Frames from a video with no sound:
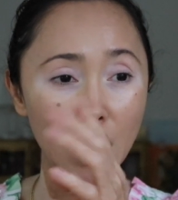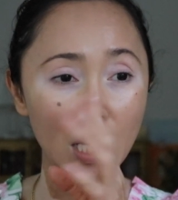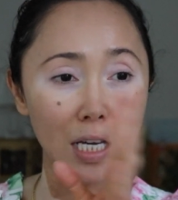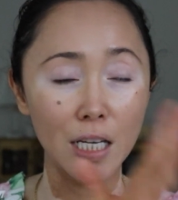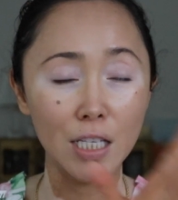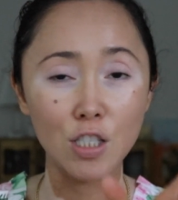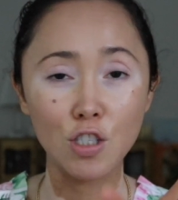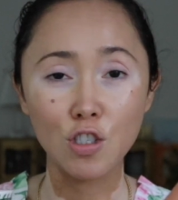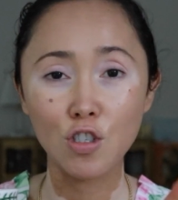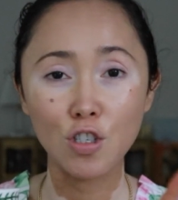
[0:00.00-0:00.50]

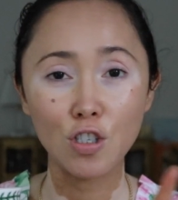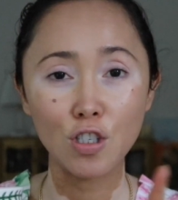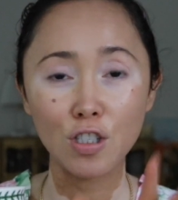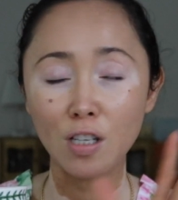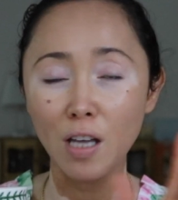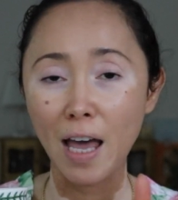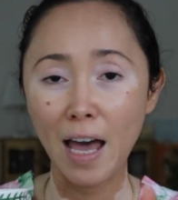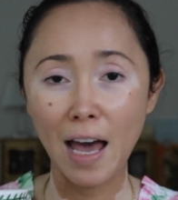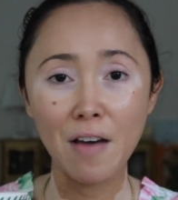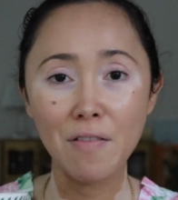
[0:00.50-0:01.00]
It's just a
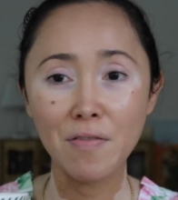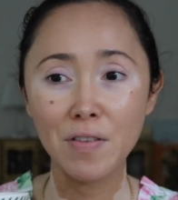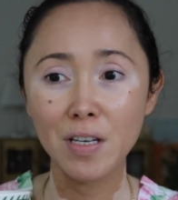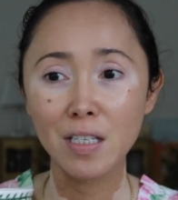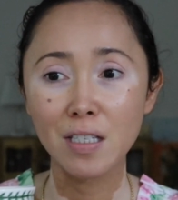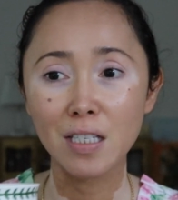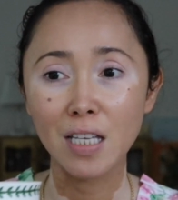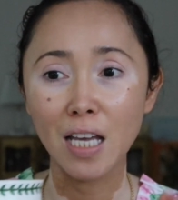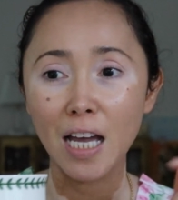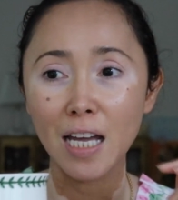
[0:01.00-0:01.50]

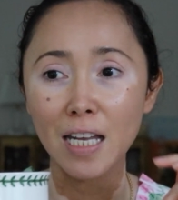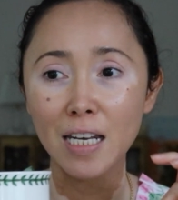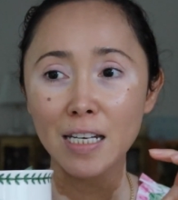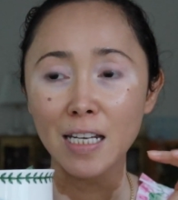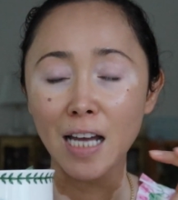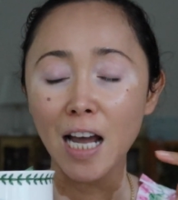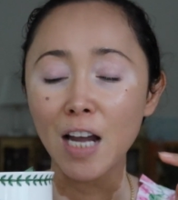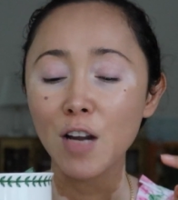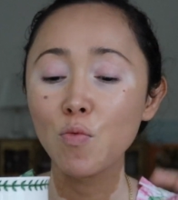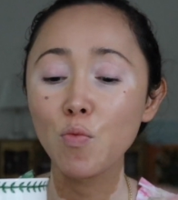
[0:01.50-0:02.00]
habit, and
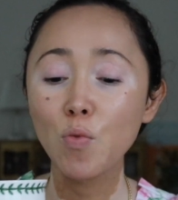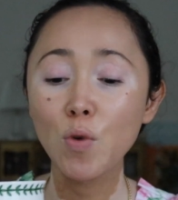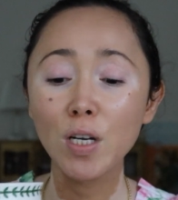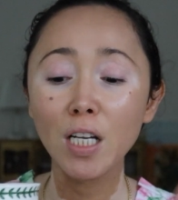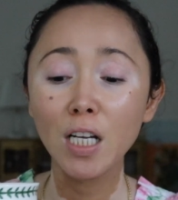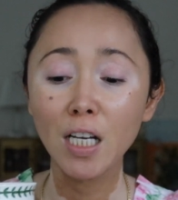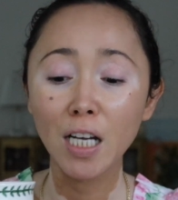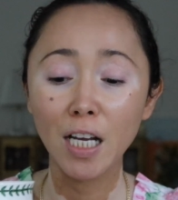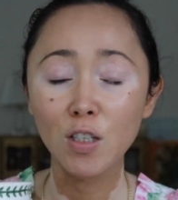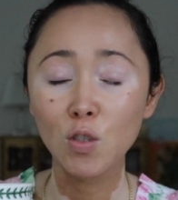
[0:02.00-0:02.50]
I really
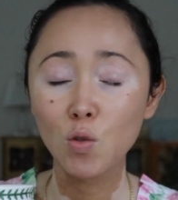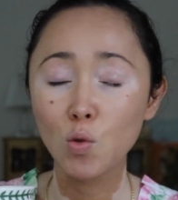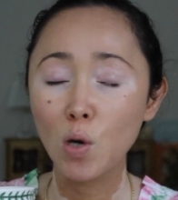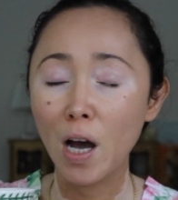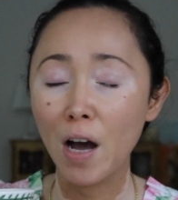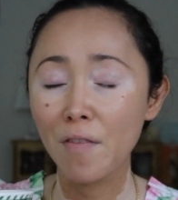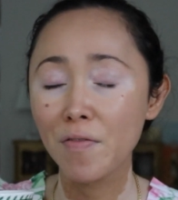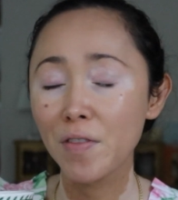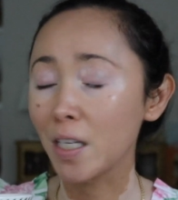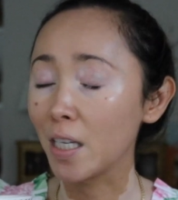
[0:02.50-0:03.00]
like to
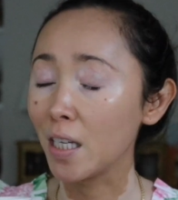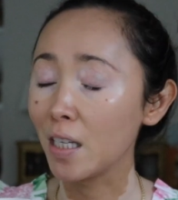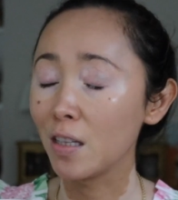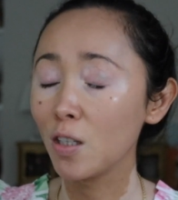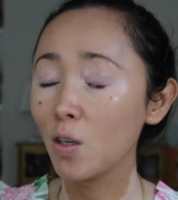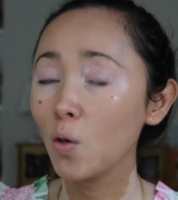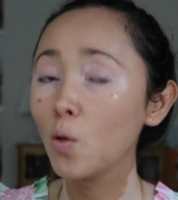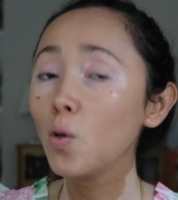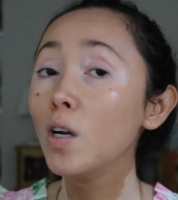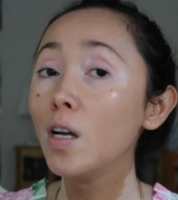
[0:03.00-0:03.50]
have the
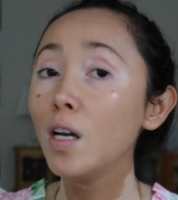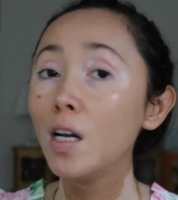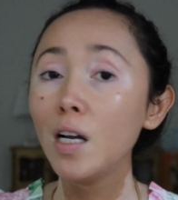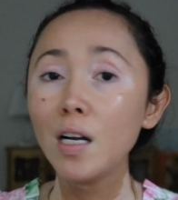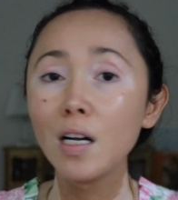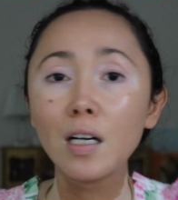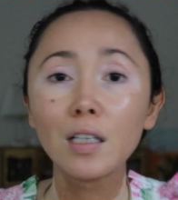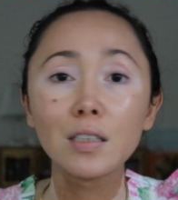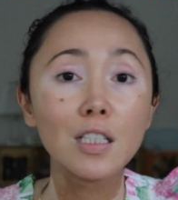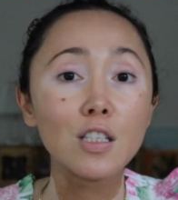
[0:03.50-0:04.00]
Kindle
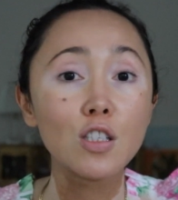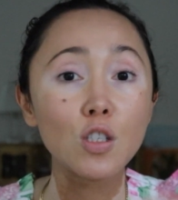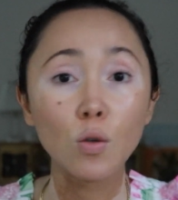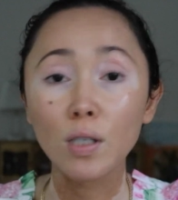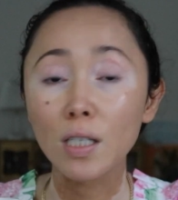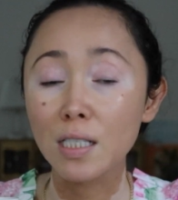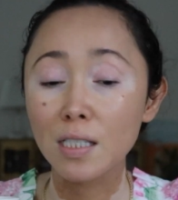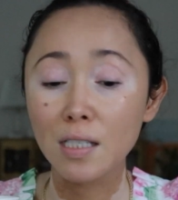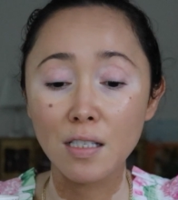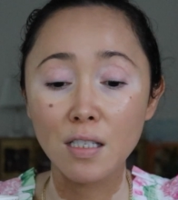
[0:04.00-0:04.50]
because it's so
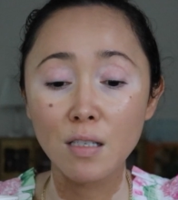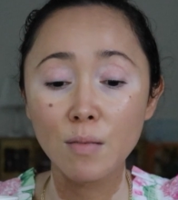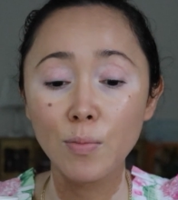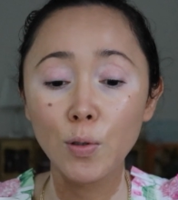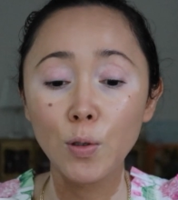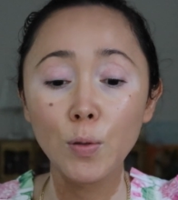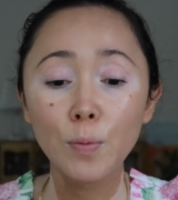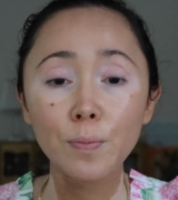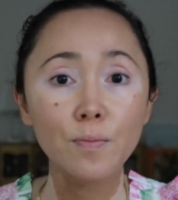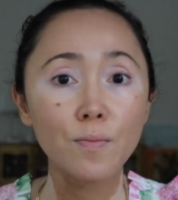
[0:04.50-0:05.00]

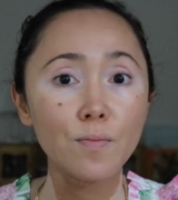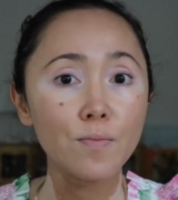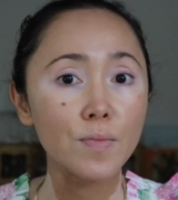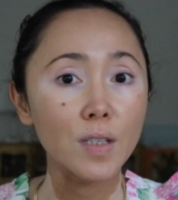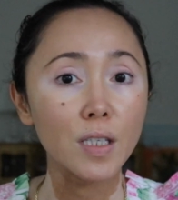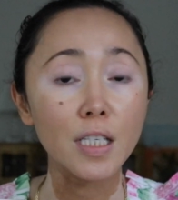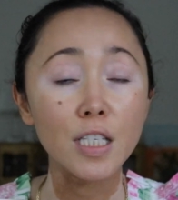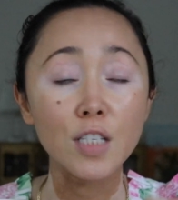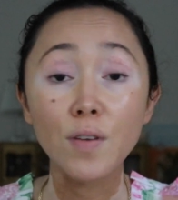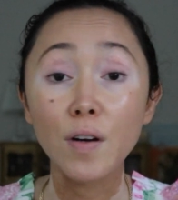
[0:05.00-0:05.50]
accessible.
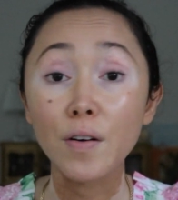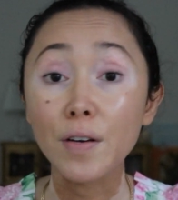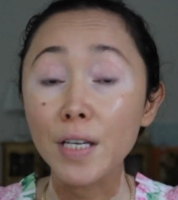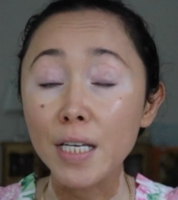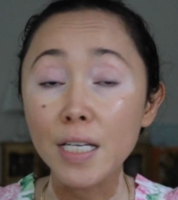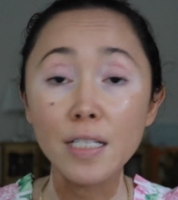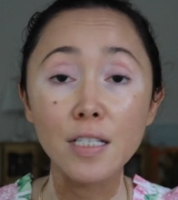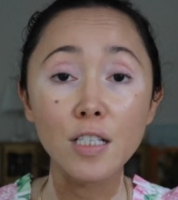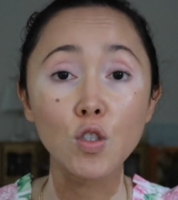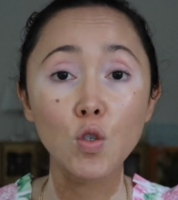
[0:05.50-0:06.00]
It's very
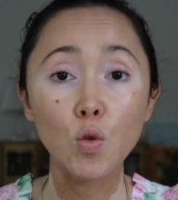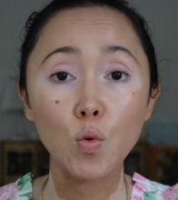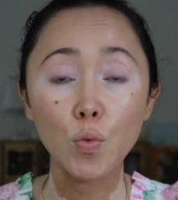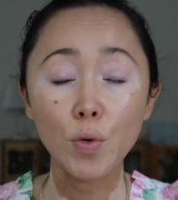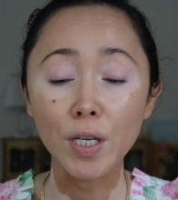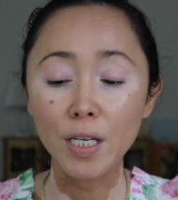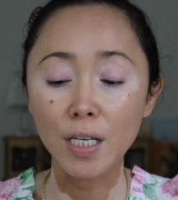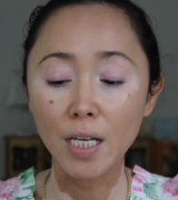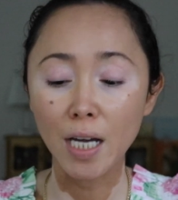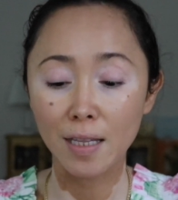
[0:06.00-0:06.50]
easy to
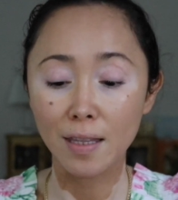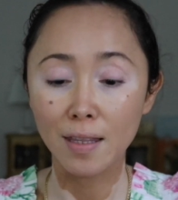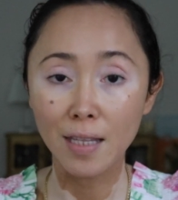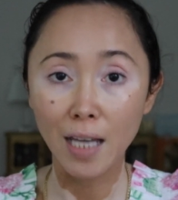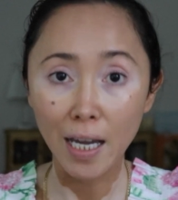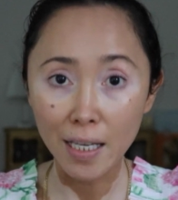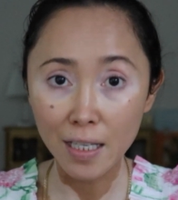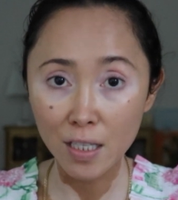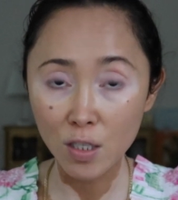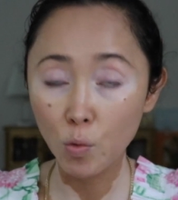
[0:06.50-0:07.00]
read at
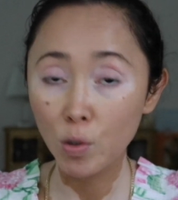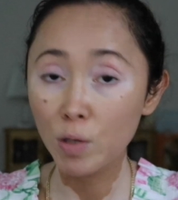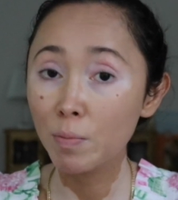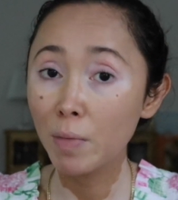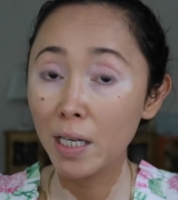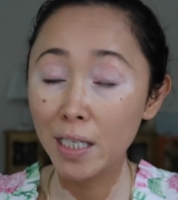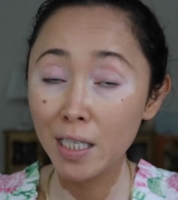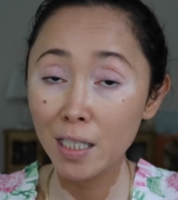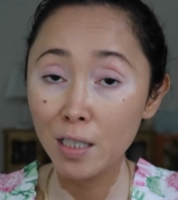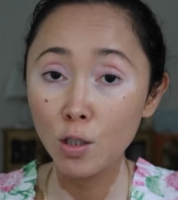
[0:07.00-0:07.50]
night with my
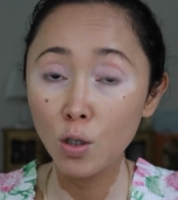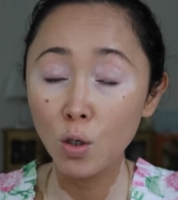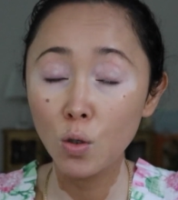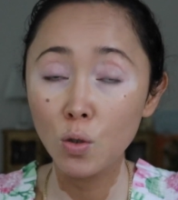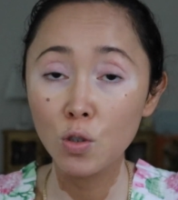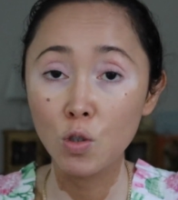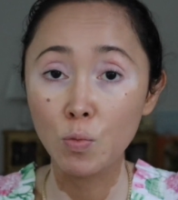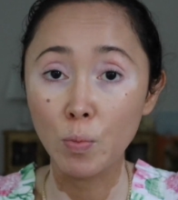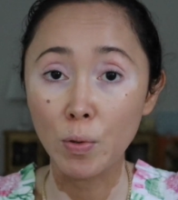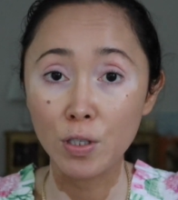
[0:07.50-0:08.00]
Kindle,
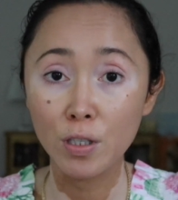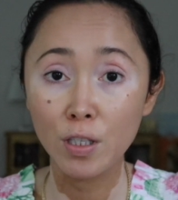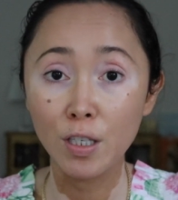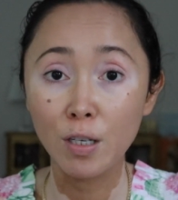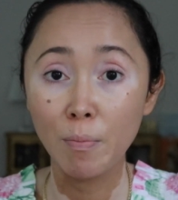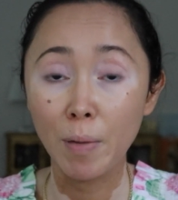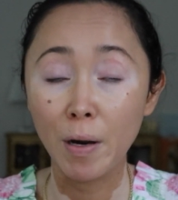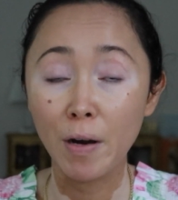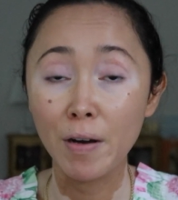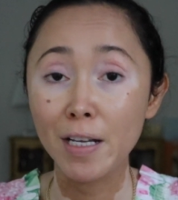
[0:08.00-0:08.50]
especially
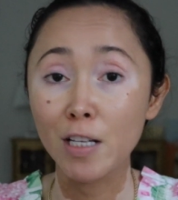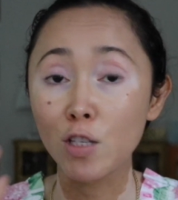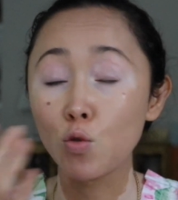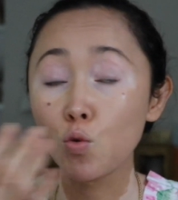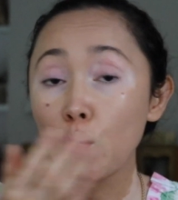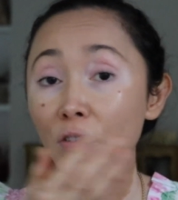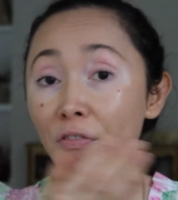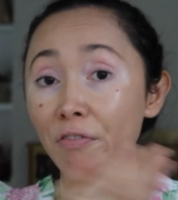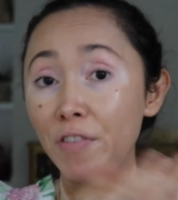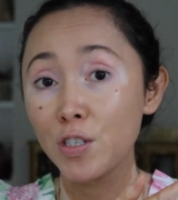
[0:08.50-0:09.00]
comparing it to
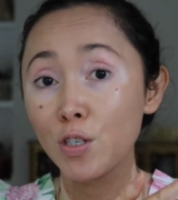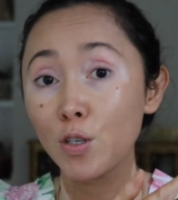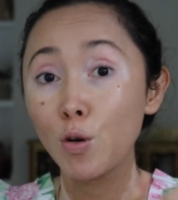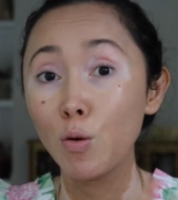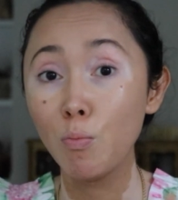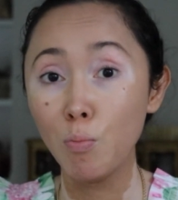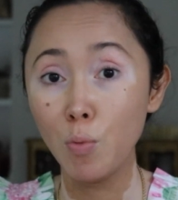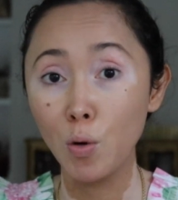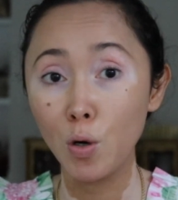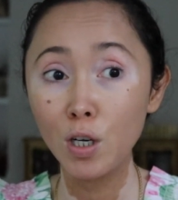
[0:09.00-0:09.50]
a physical
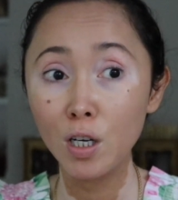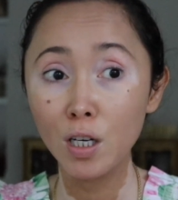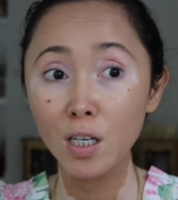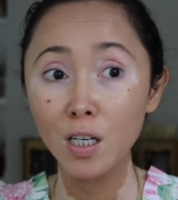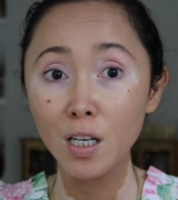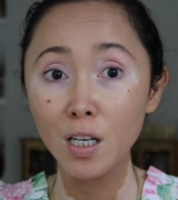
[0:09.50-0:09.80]
book.